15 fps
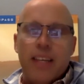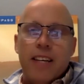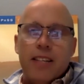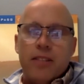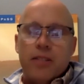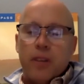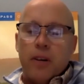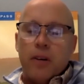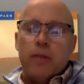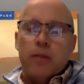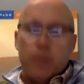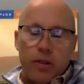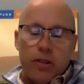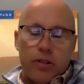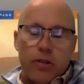So
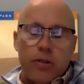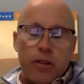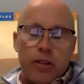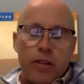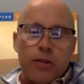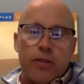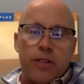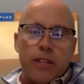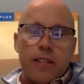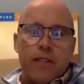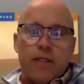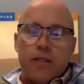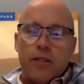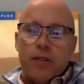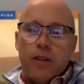to the
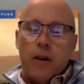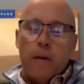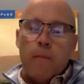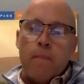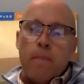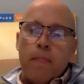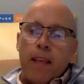UCs. So